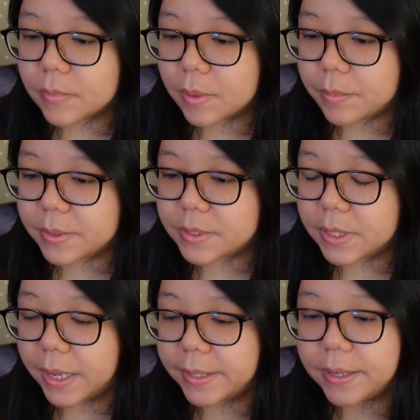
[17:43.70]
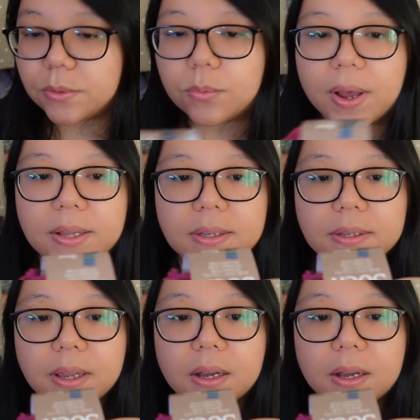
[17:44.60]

Let me see. And then one,